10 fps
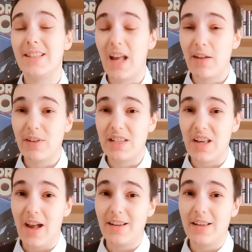David
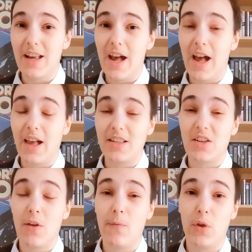Tennant as
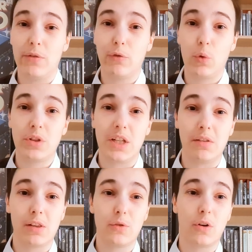the
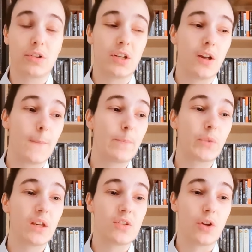14th Doctor
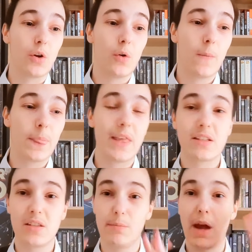so this
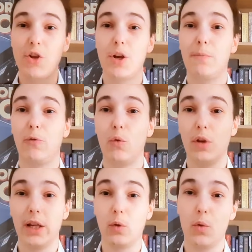is a mashup for
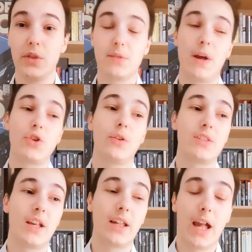like all the specials
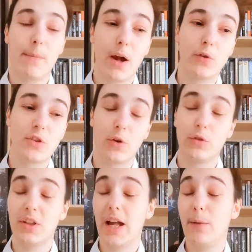that came out. So
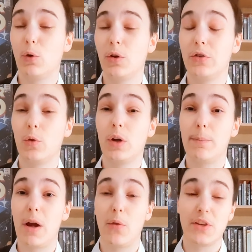today I'm going to talk
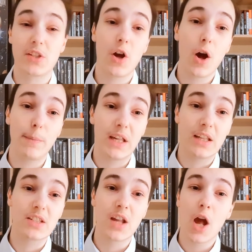about the Star
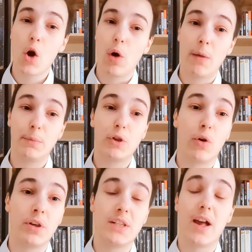Beast, Up
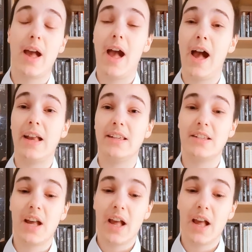Yonder, and